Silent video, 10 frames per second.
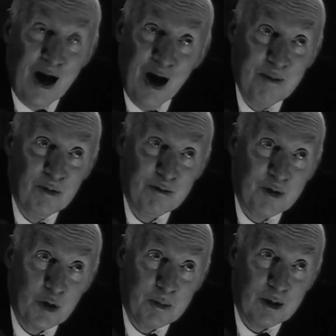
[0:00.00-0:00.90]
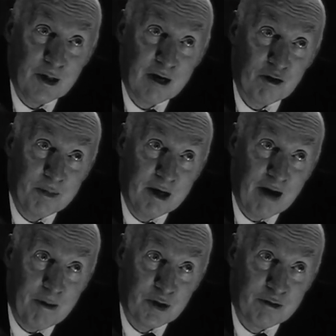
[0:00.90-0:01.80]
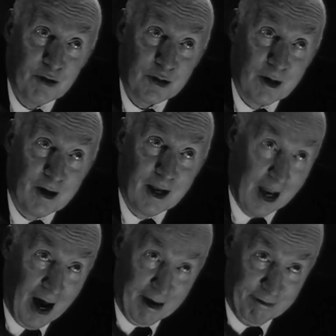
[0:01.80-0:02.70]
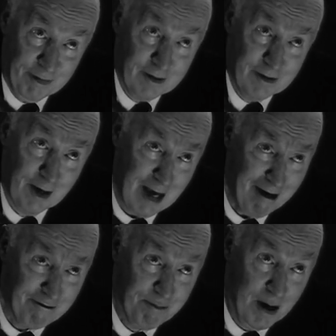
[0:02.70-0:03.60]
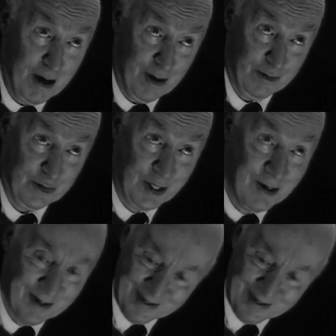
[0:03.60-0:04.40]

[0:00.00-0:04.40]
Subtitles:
Morven, you'd be the death of me if I were sufficiently alive. Lovebirds.